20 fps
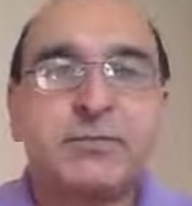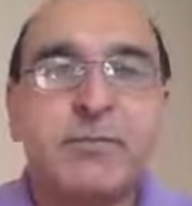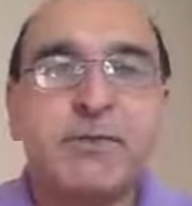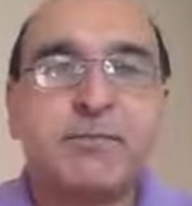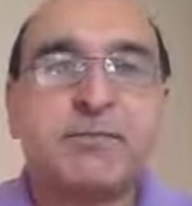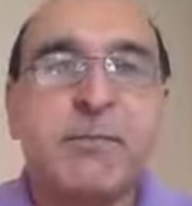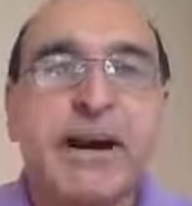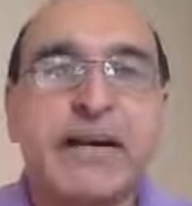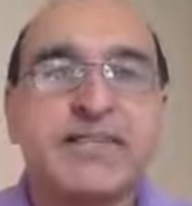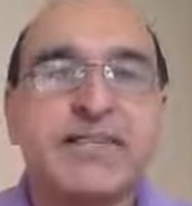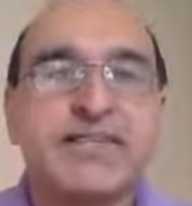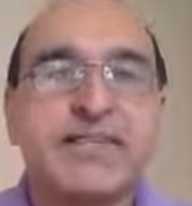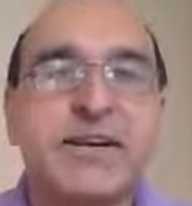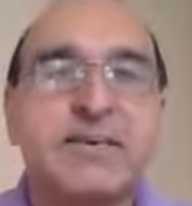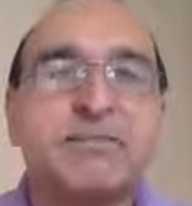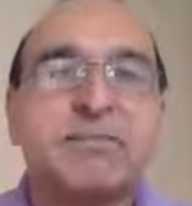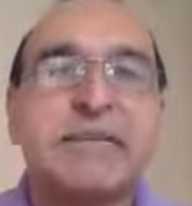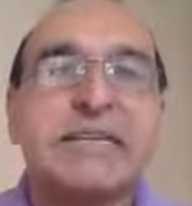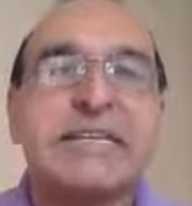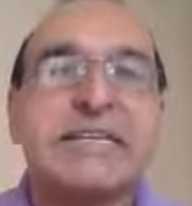
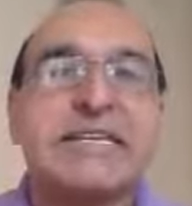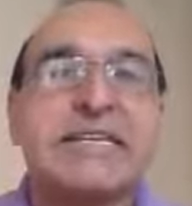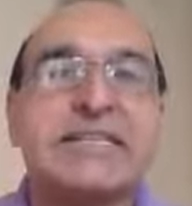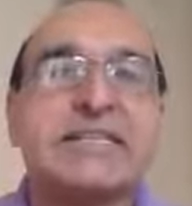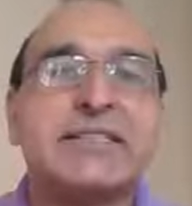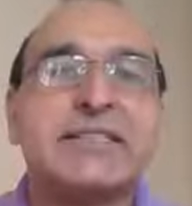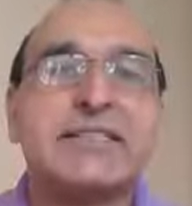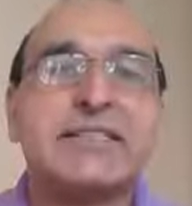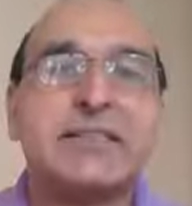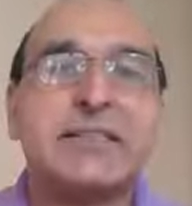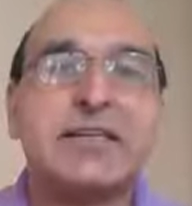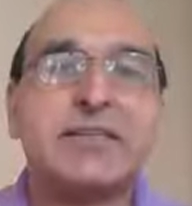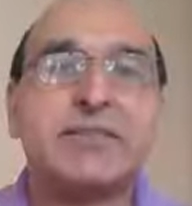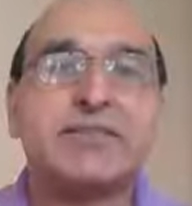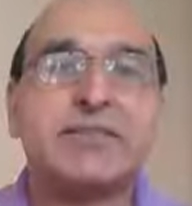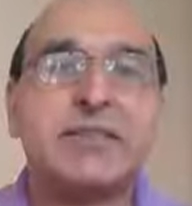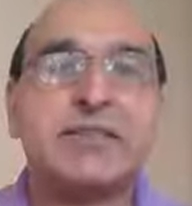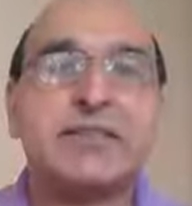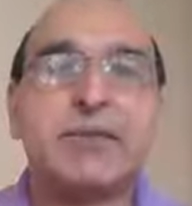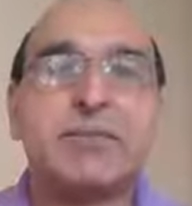masterpiece,
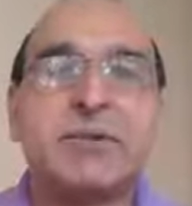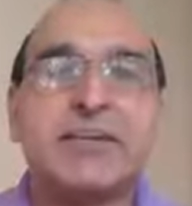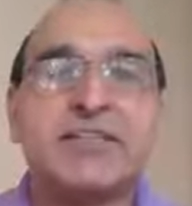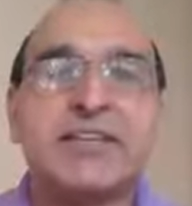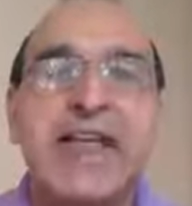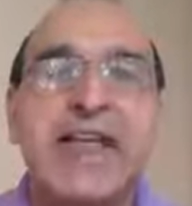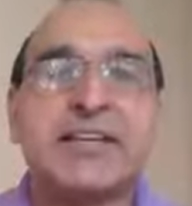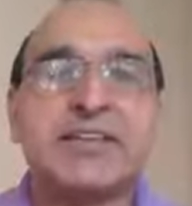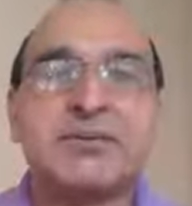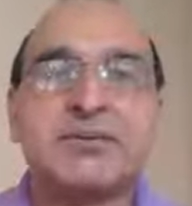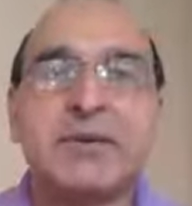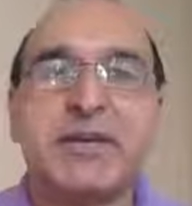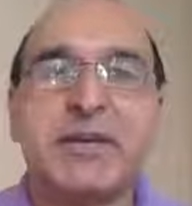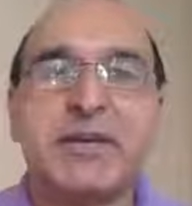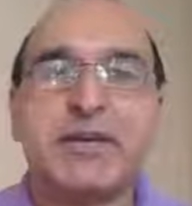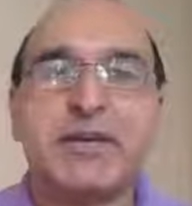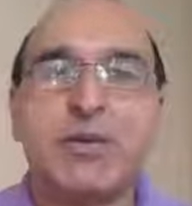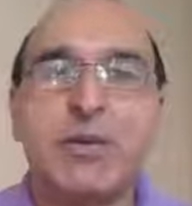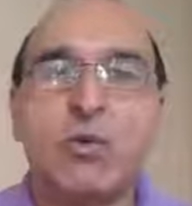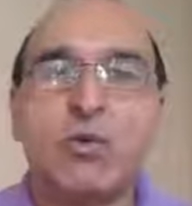for example,
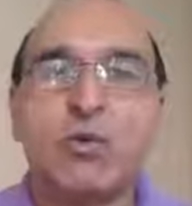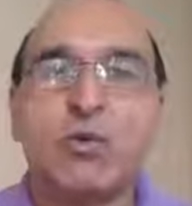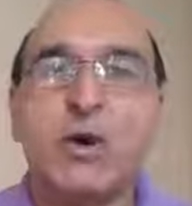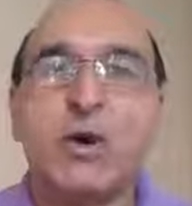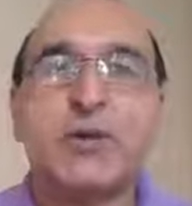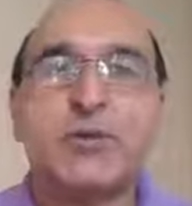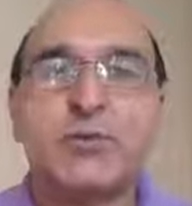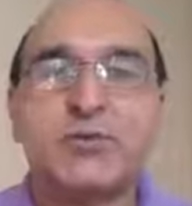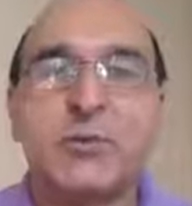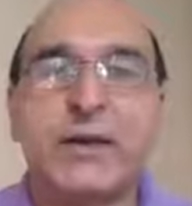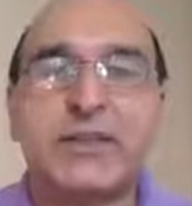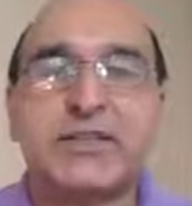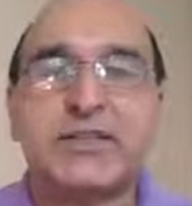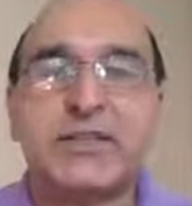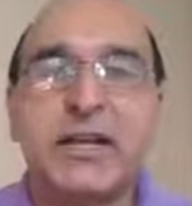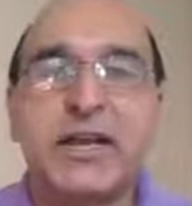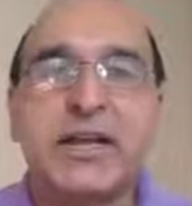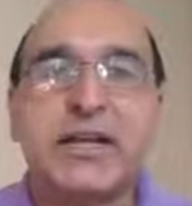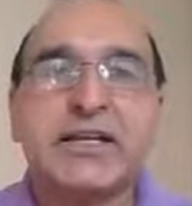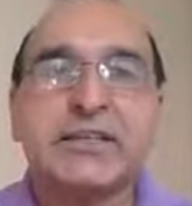Shakespeare, Wordsworth,
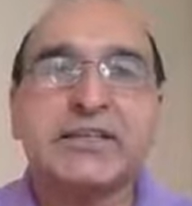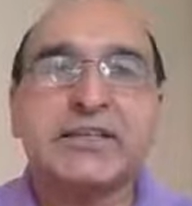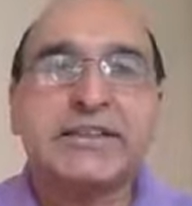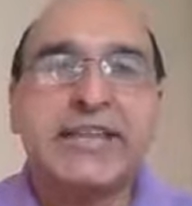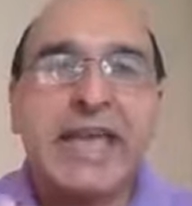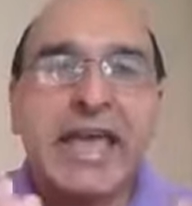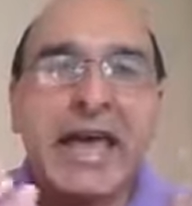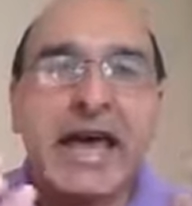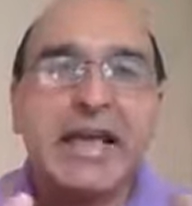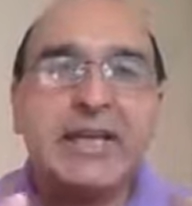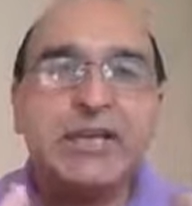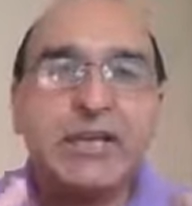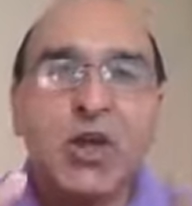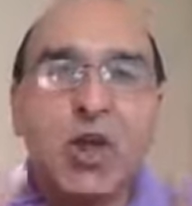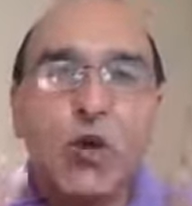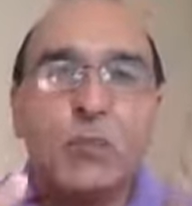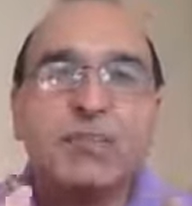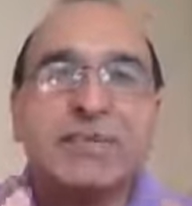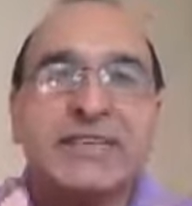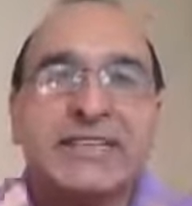they also
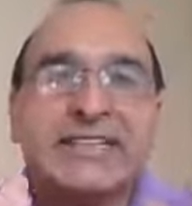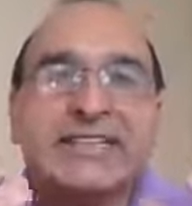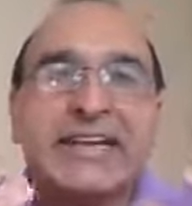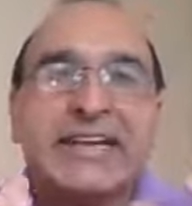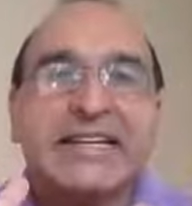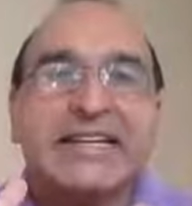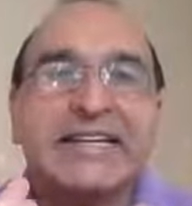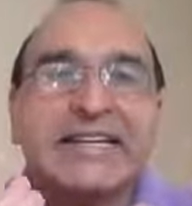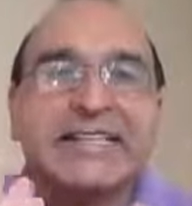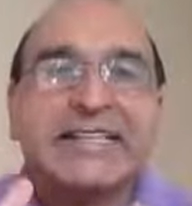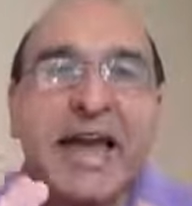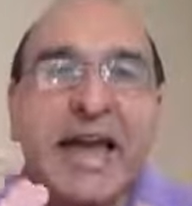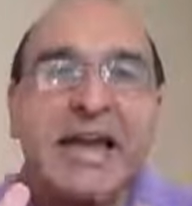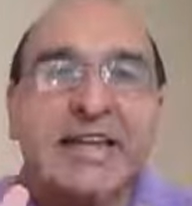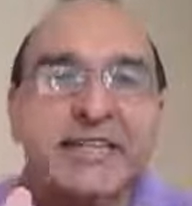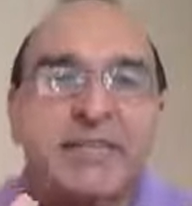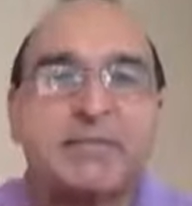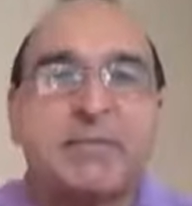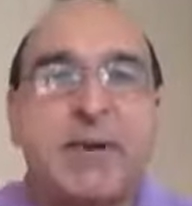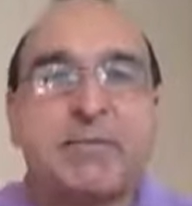have been
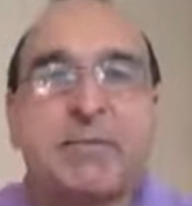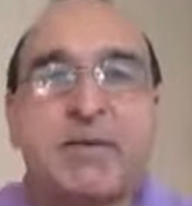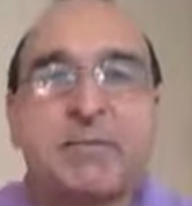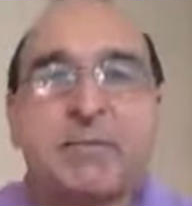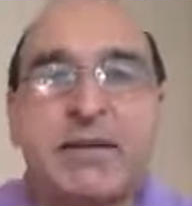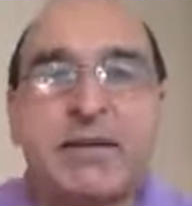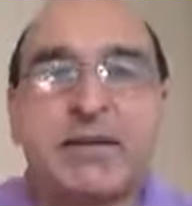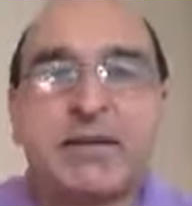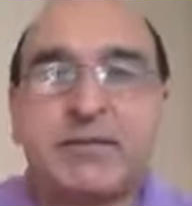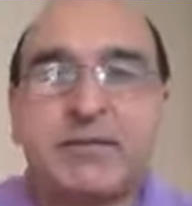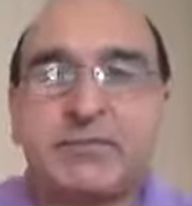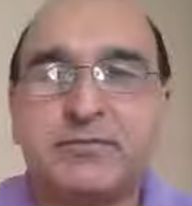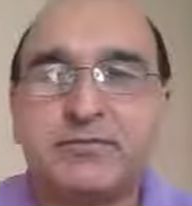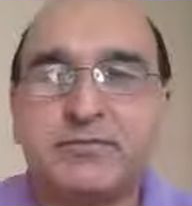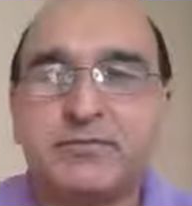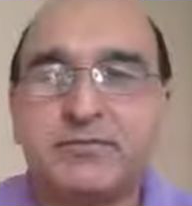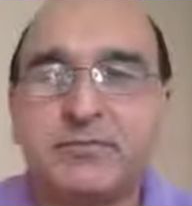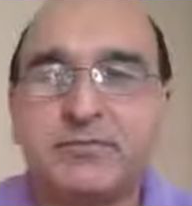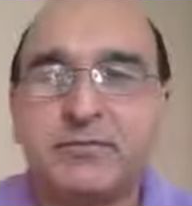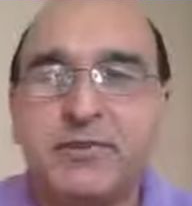criticized by people
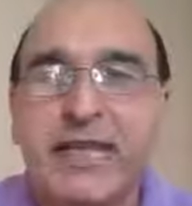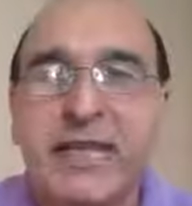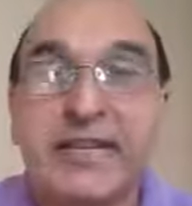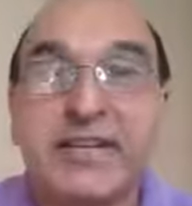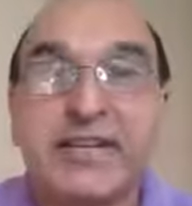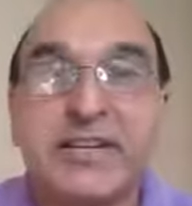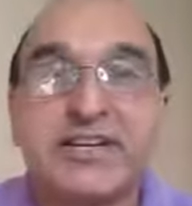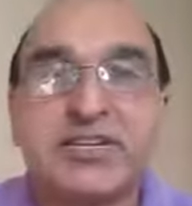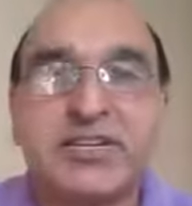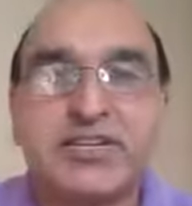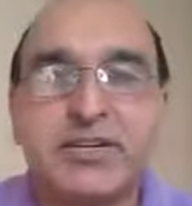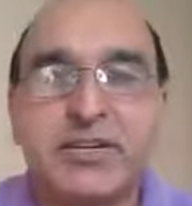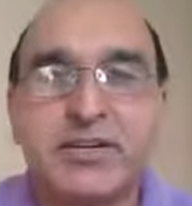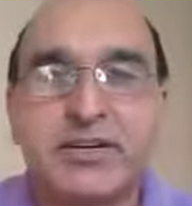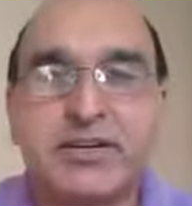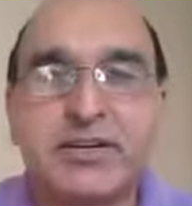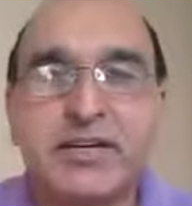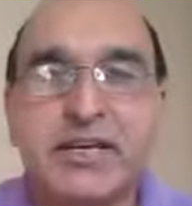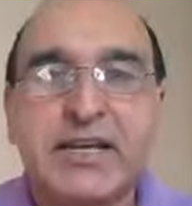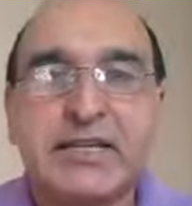in
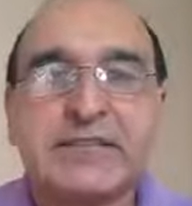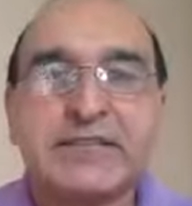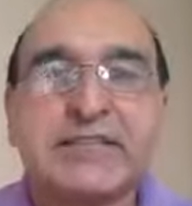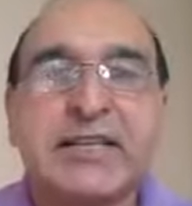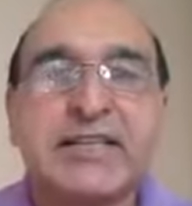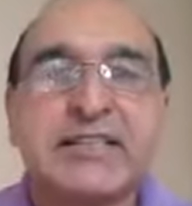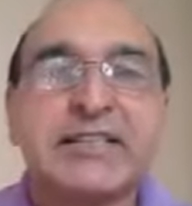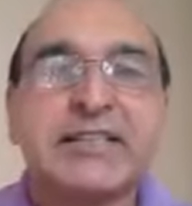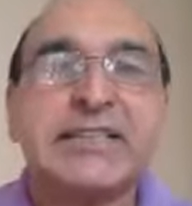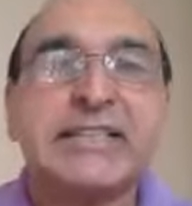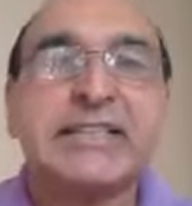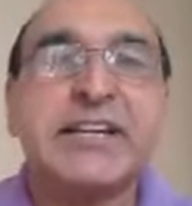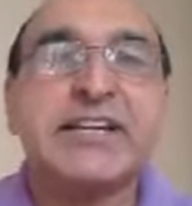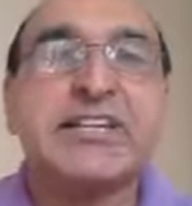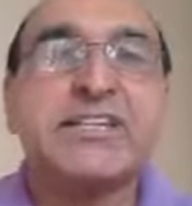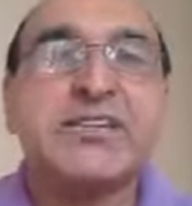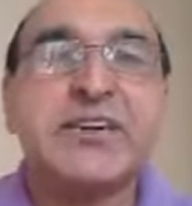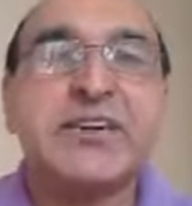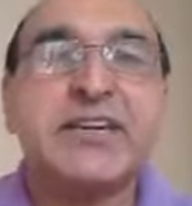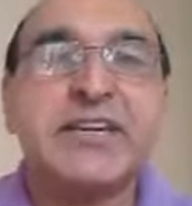literature. That is
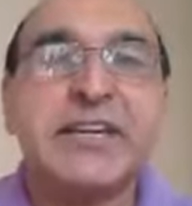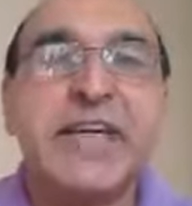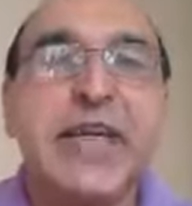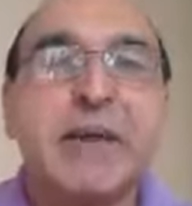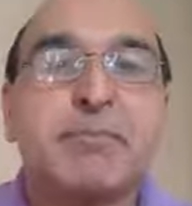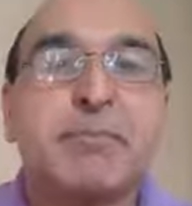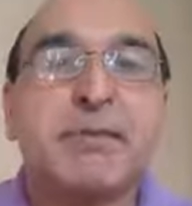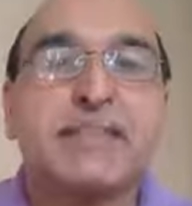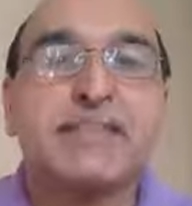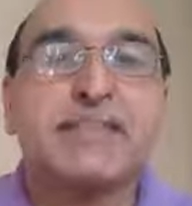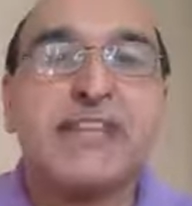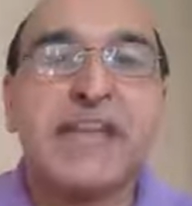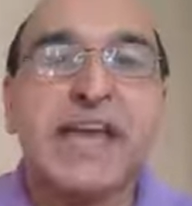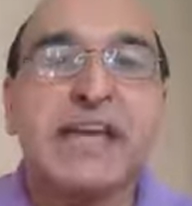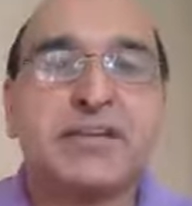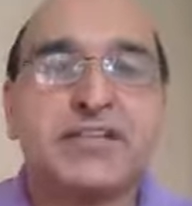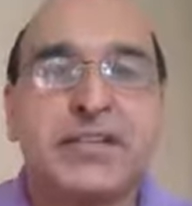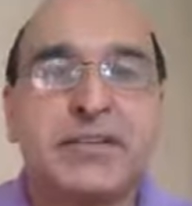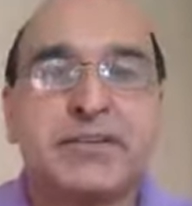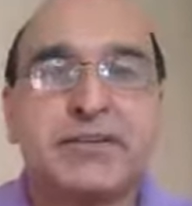literary
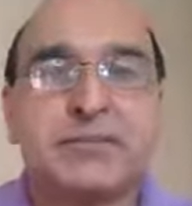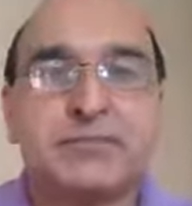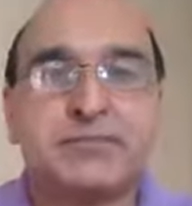appreciation.